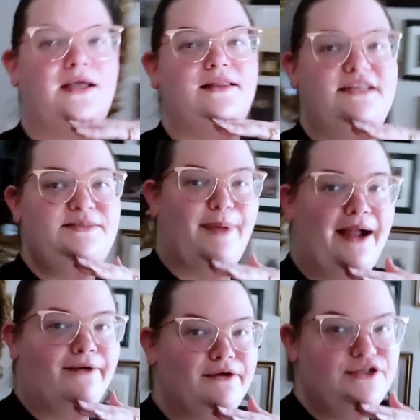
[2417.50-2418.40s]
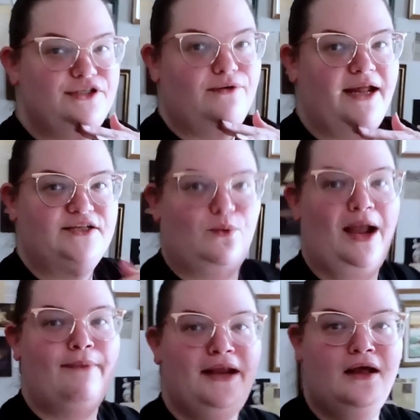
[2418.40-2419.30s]
This background is so nice. Why
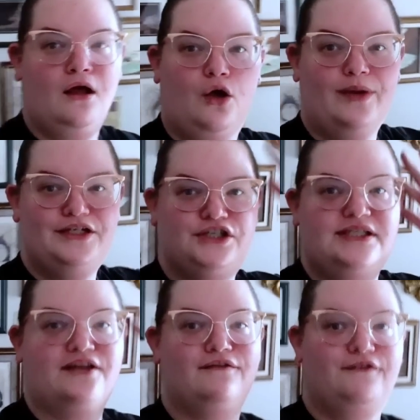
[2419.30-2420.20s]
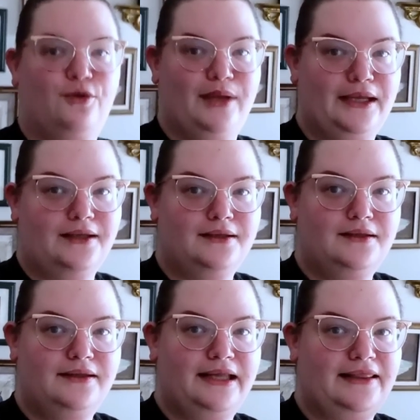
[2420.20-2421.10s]
am I not always just like filming like